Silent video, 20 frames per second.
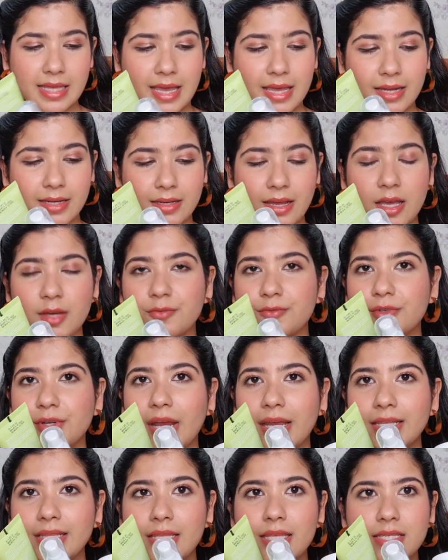and I've
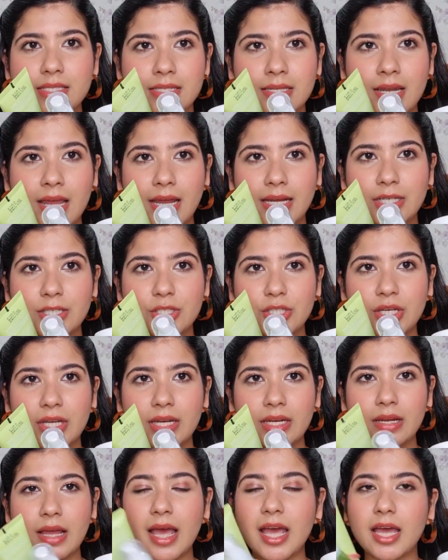tried this night
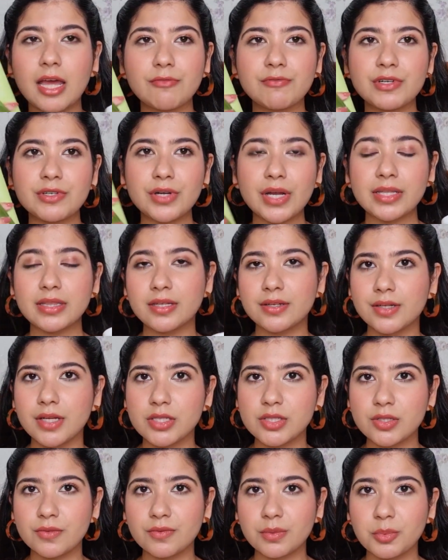gel. I haven't tried the
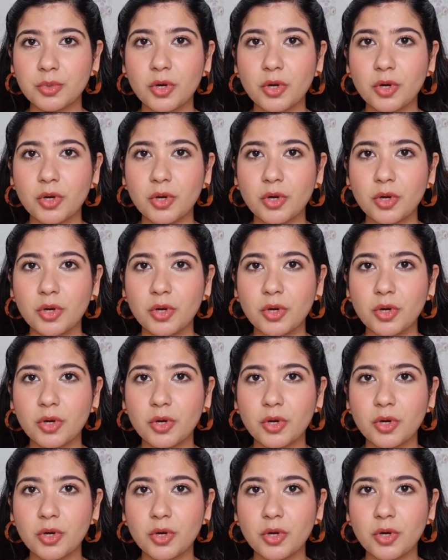rest of the